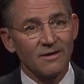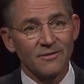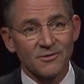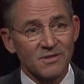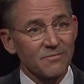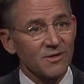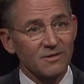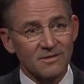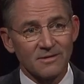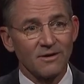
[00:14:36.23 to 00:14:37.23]
there's something you
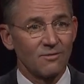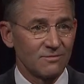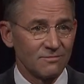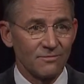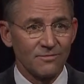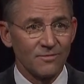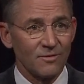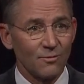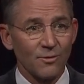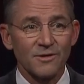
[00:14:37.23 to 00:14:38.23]
need to know.
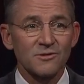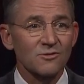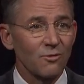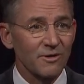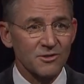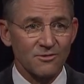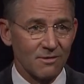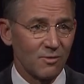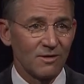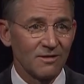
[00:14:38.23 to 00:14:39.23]
We're in so much
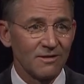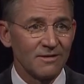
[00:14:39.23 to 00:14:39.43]
trouble.